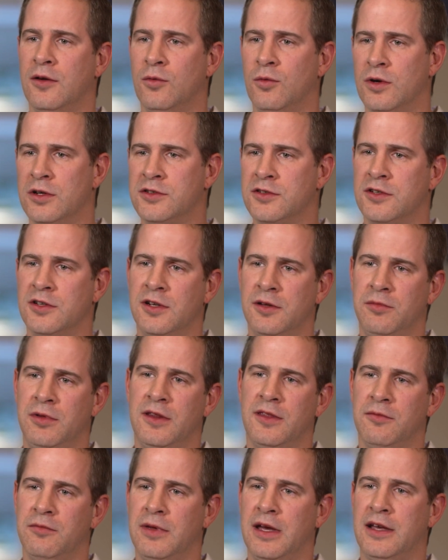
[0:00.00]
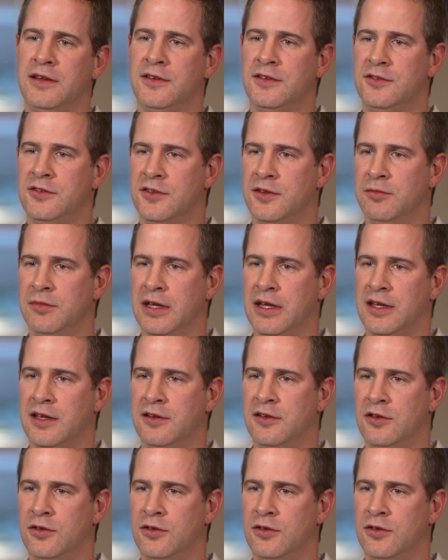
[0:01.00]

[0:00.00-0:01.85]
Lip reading: what's going to be the message to make it